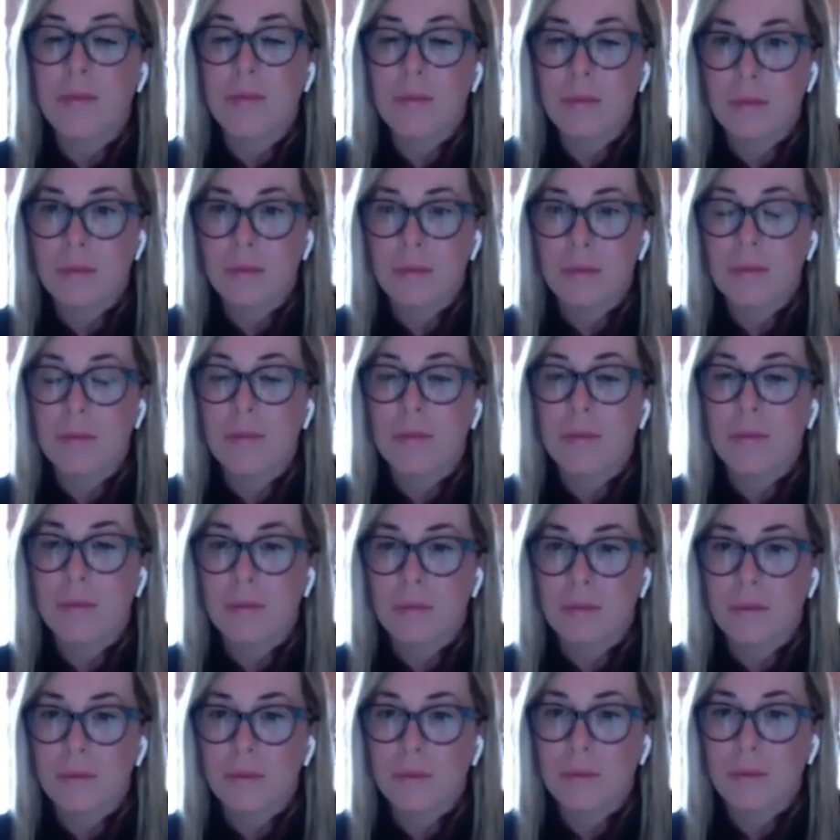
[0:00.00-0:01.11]

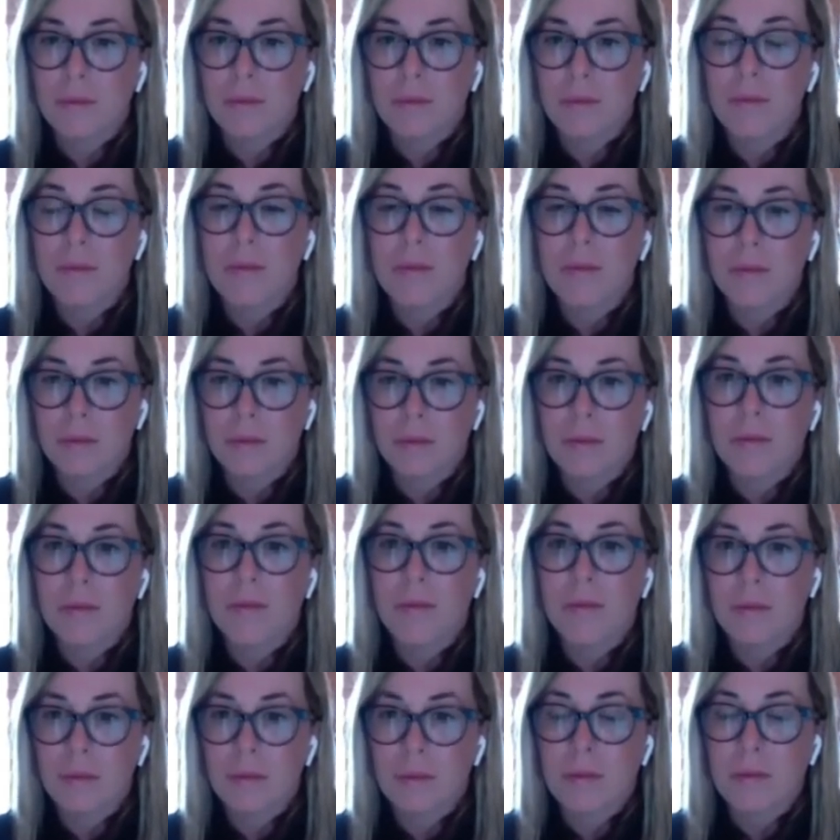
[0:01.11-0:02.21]

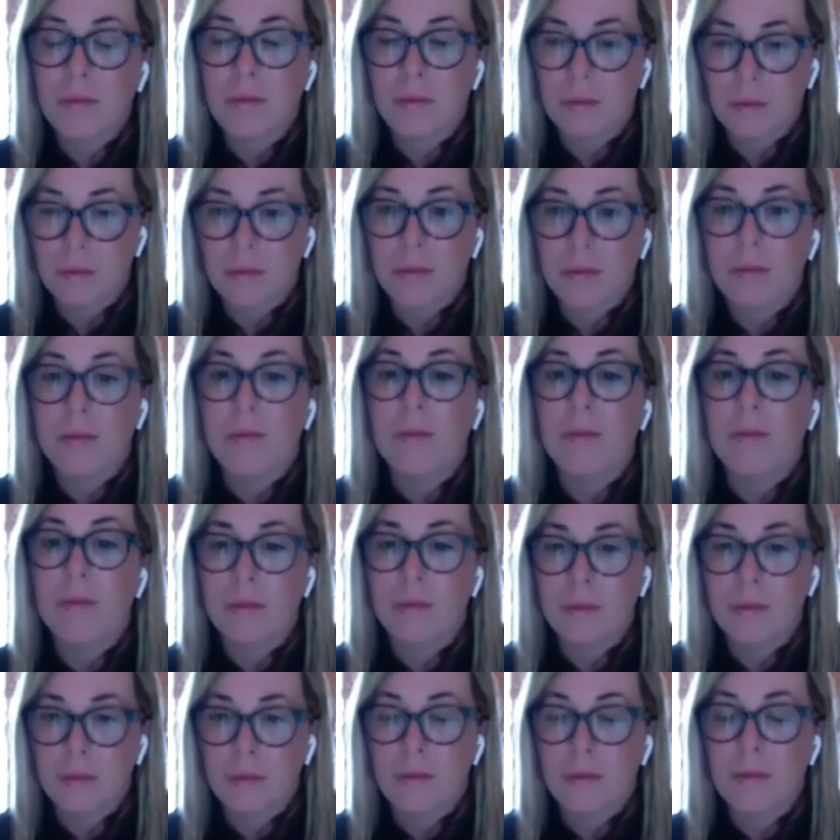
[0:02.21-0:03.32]

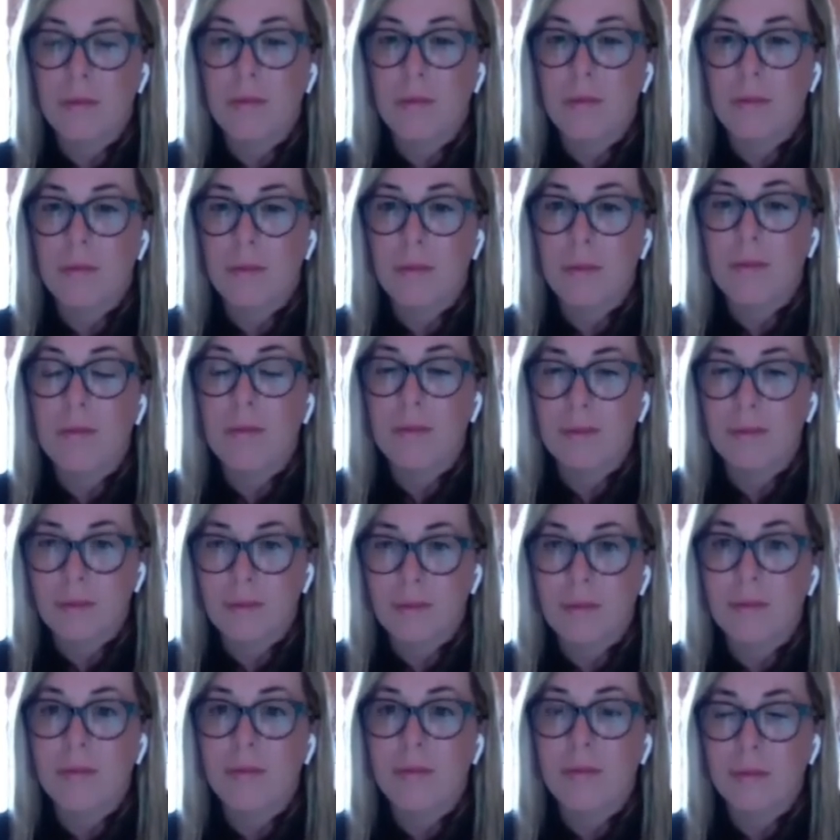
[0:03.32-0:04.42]

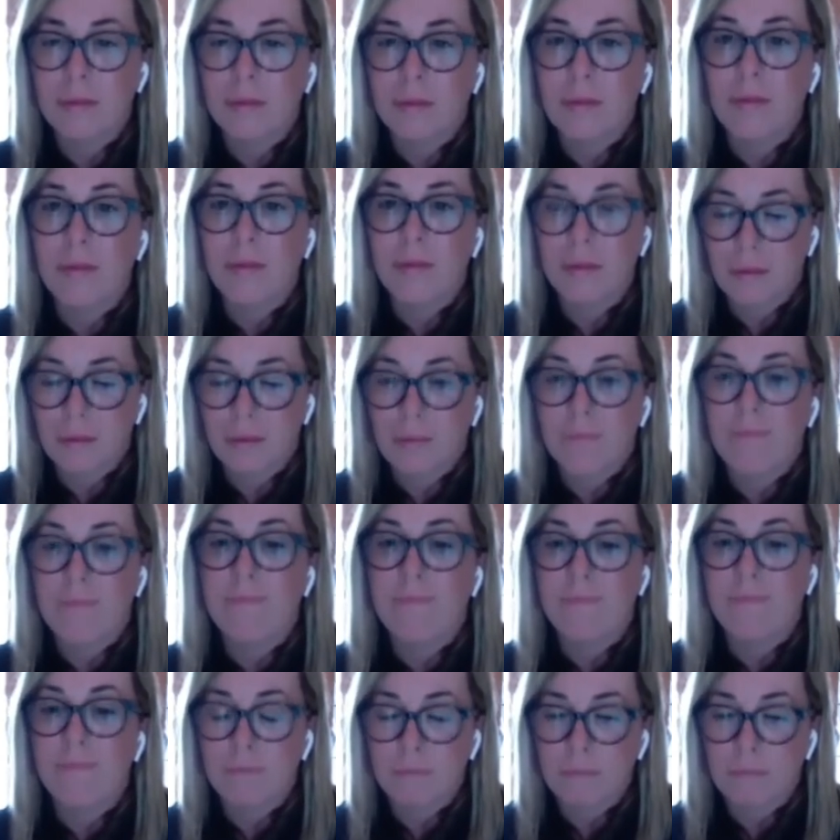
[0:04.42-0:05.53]

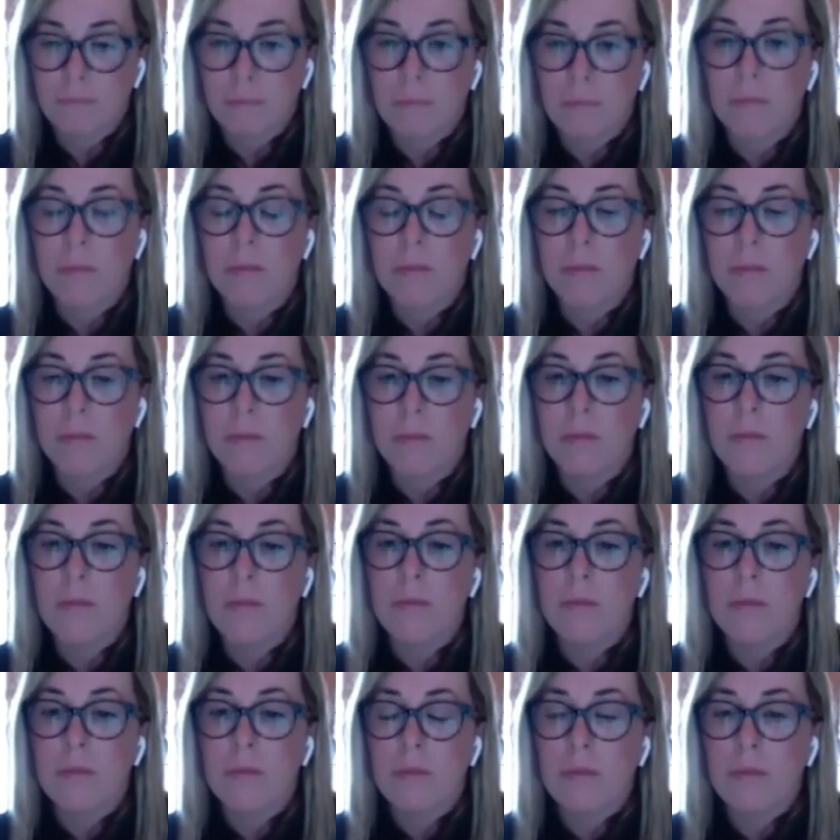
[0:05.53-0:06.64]

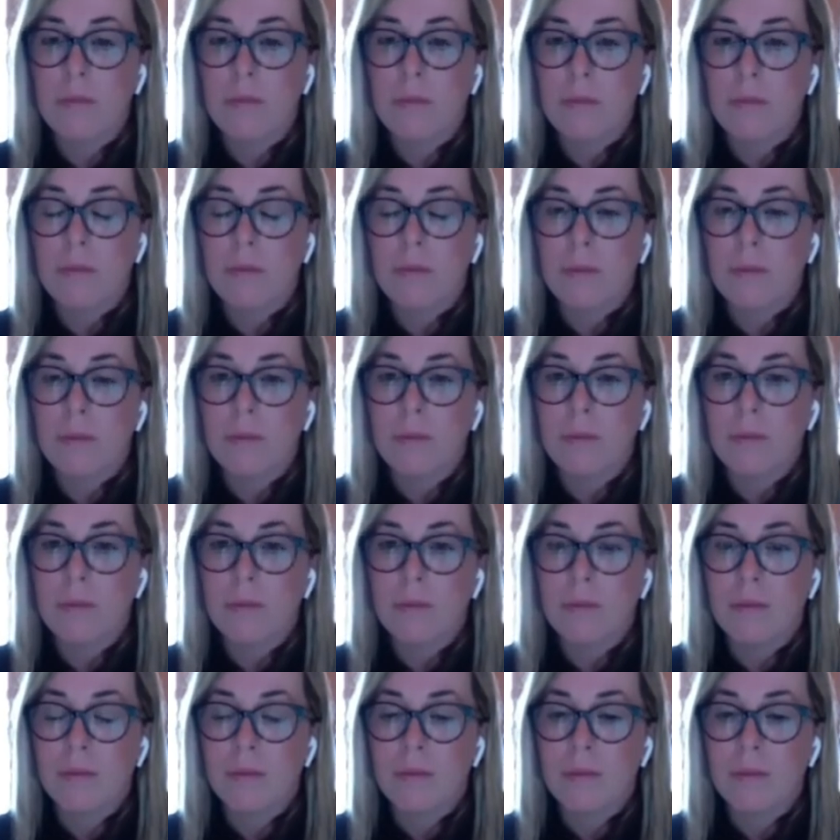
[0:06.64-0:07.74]

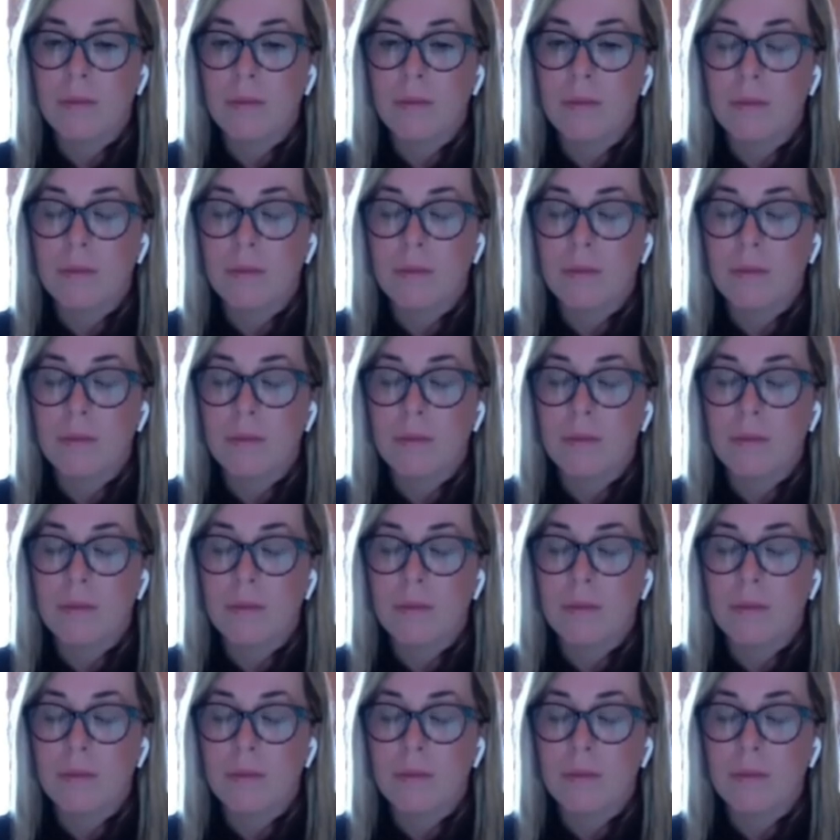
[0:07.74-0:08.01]
[no speech]